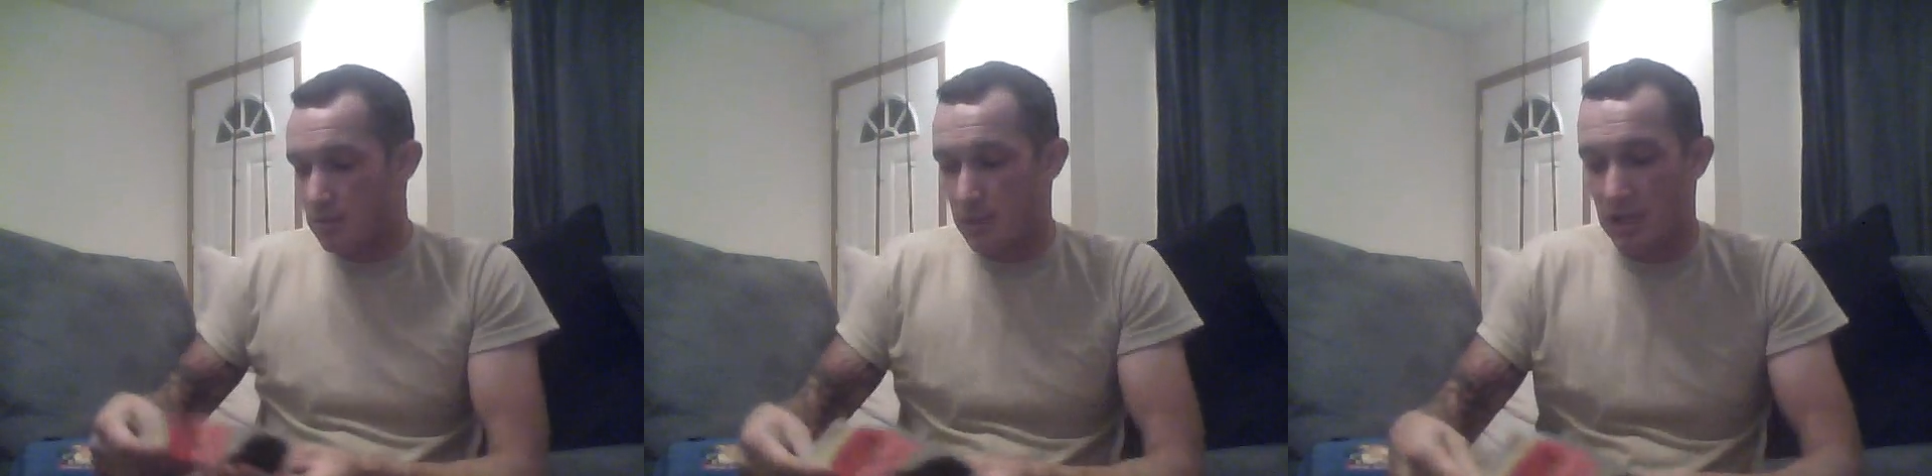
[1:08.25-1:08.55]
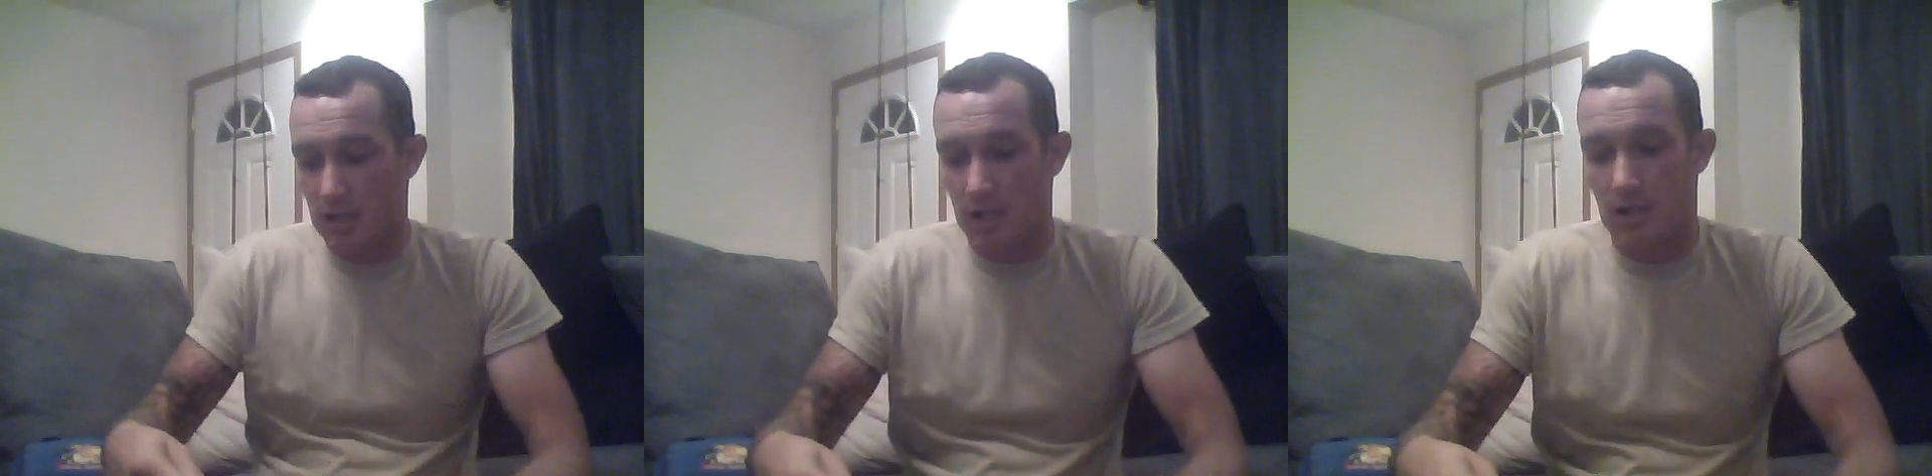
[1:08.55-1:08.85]
are
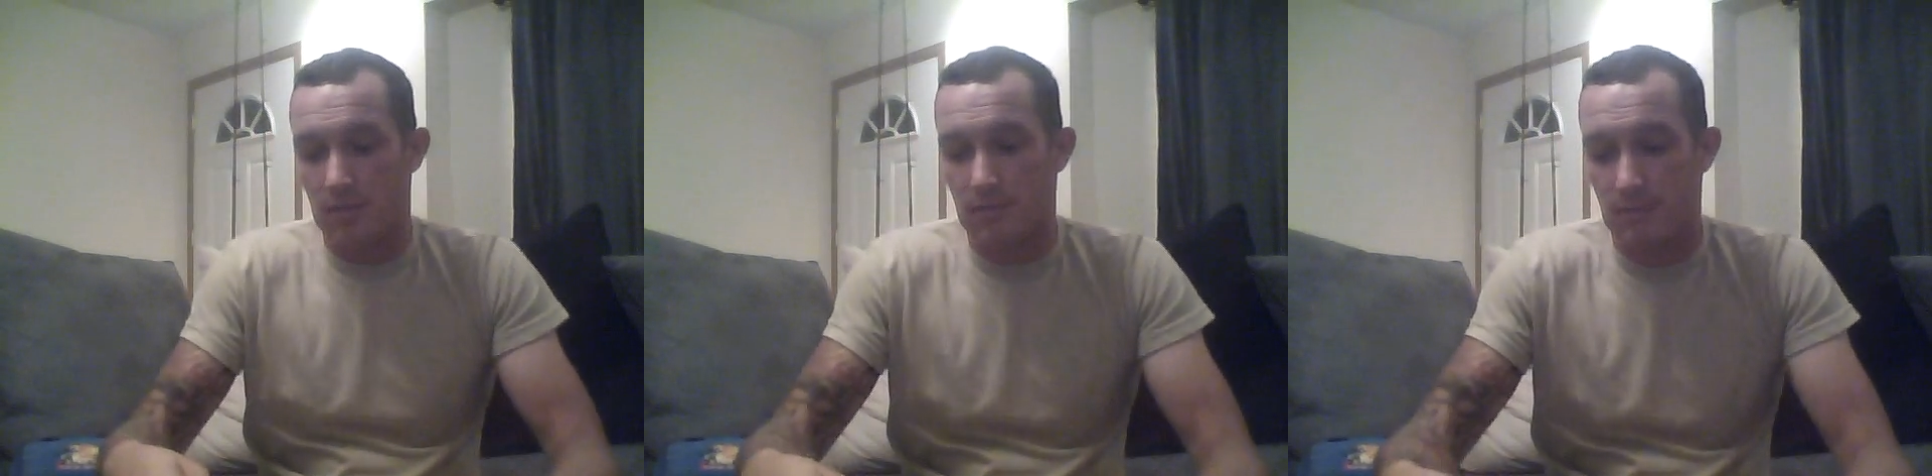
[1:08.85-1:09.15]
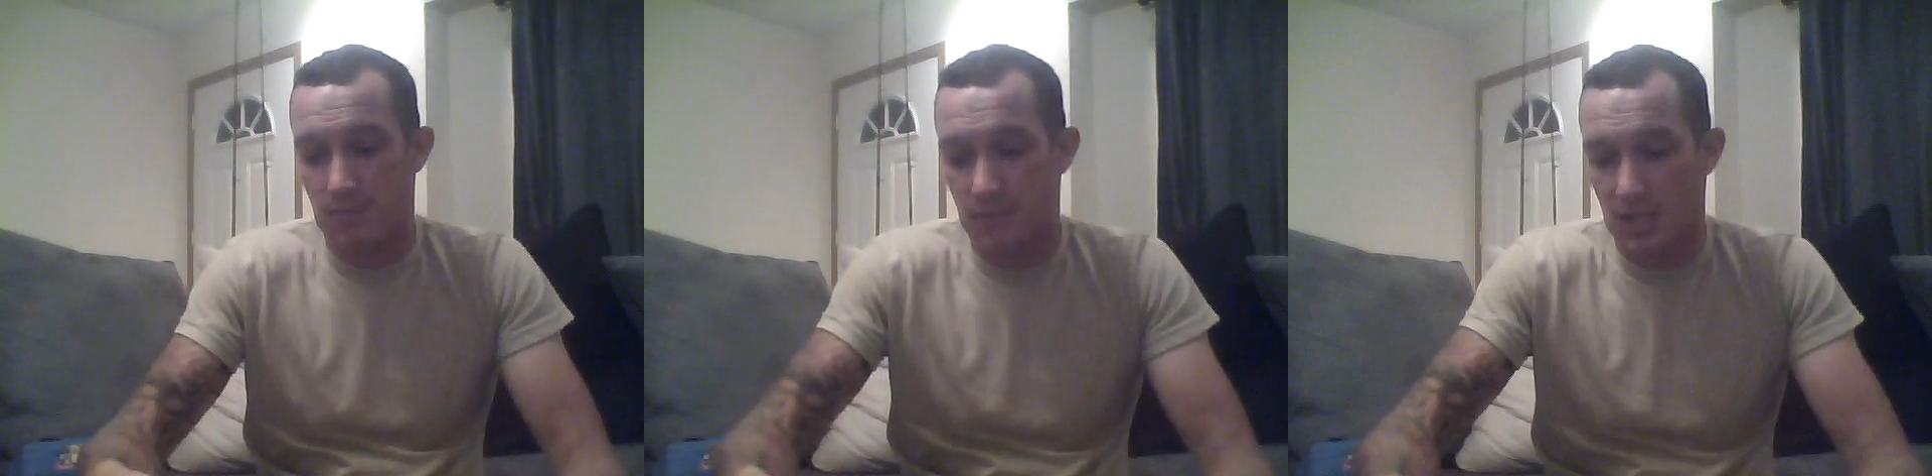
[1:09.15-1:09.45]

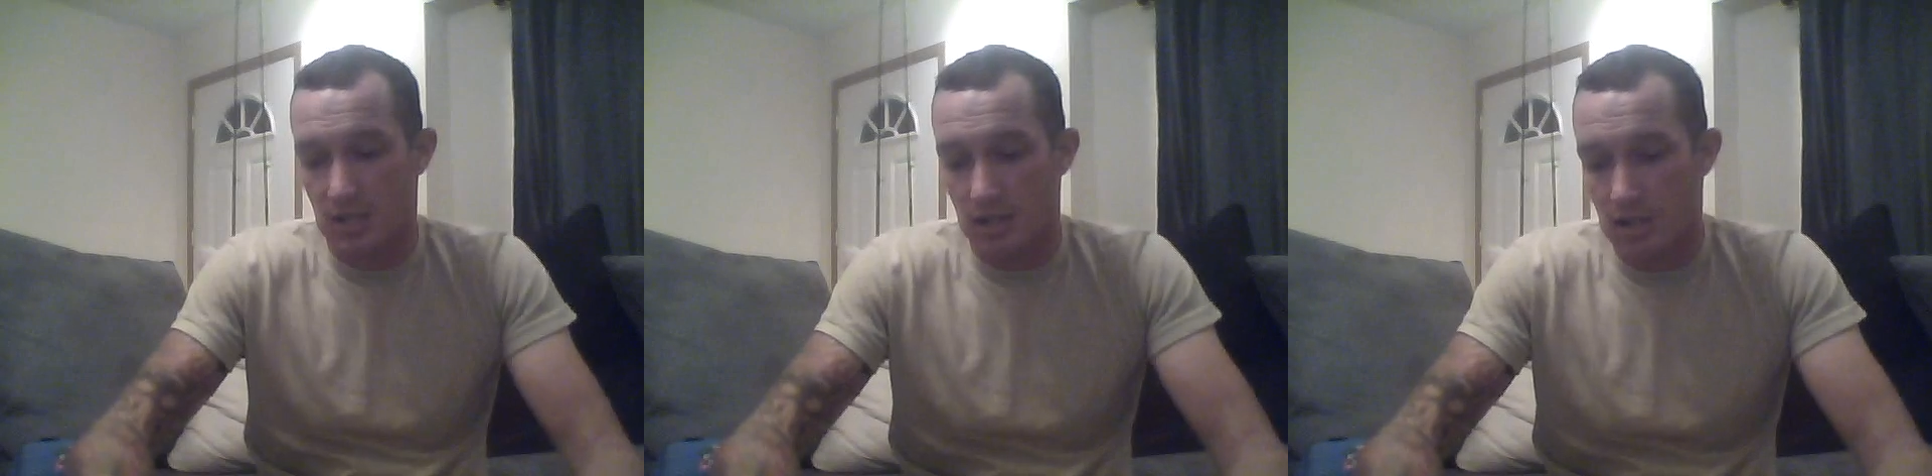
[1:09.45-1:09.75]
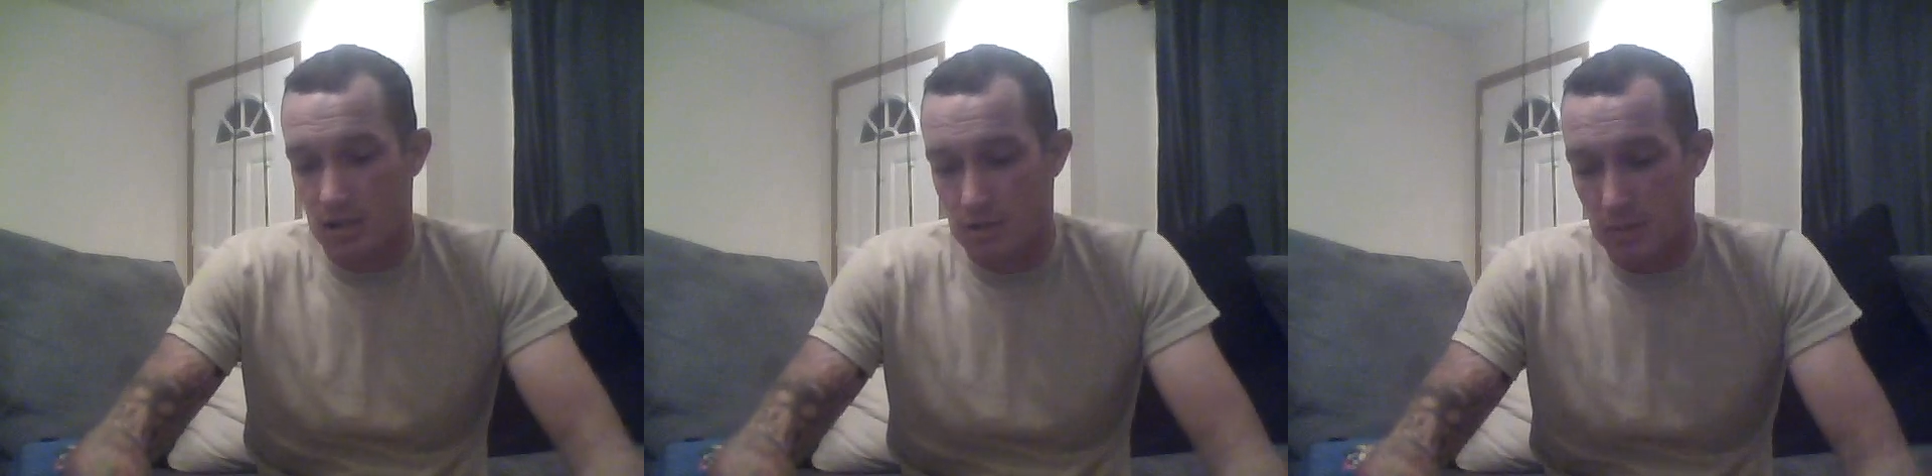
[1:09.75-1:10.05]

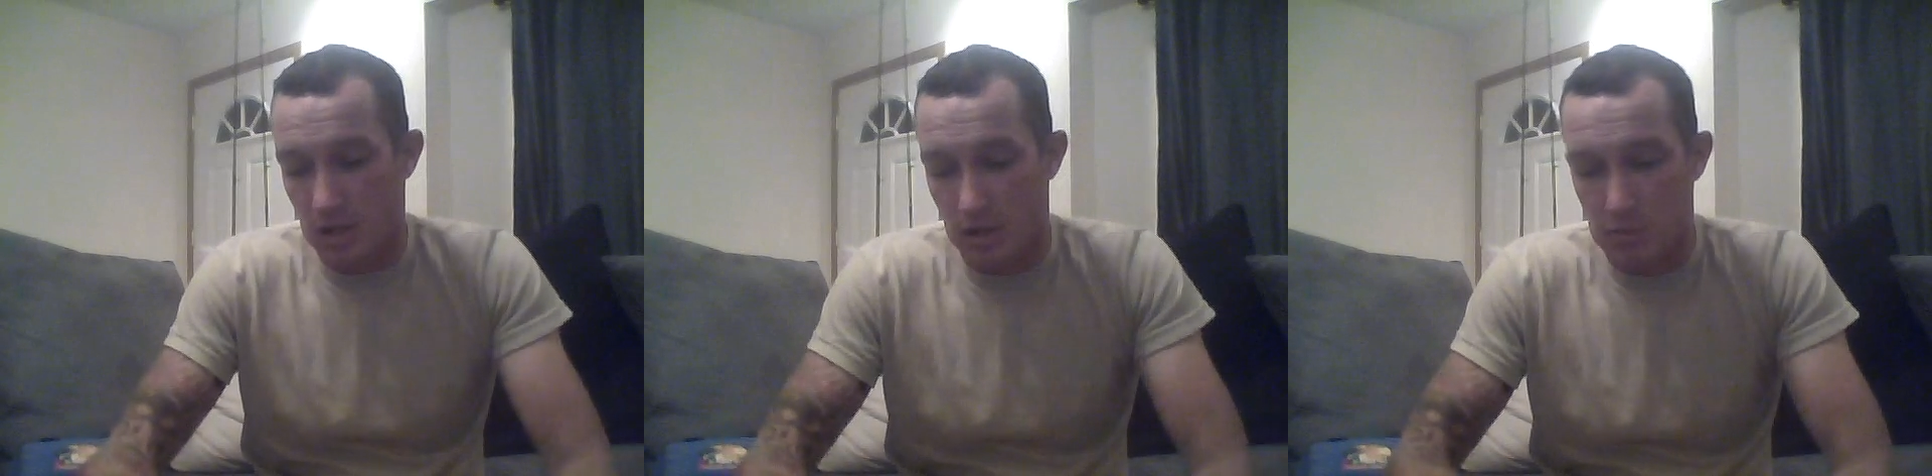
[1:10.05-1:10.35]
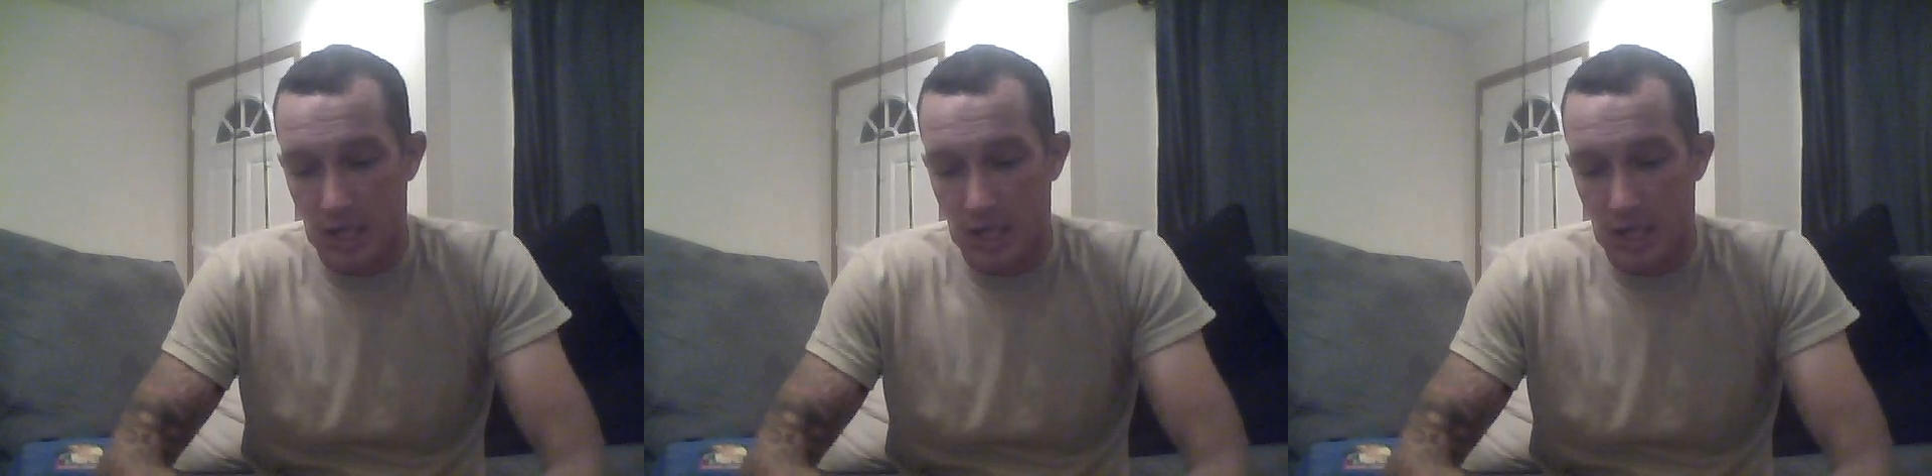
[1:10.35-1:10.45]
my all